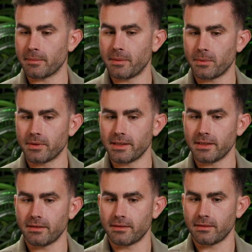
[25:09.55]
People
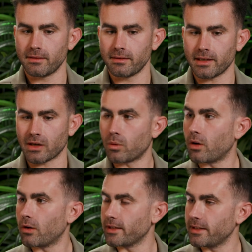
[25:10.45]
need
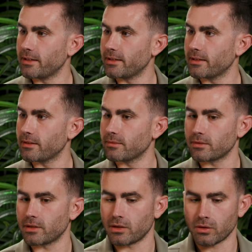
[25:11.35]
quality
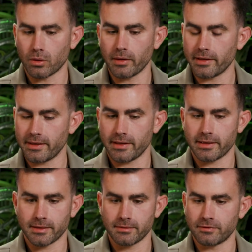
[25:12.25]

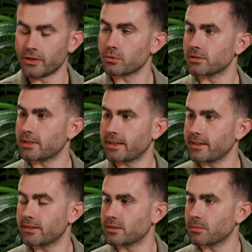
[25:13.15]
visuals, I
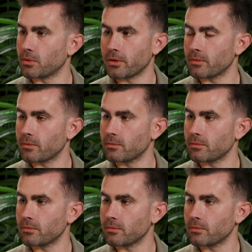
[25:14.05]
think, to support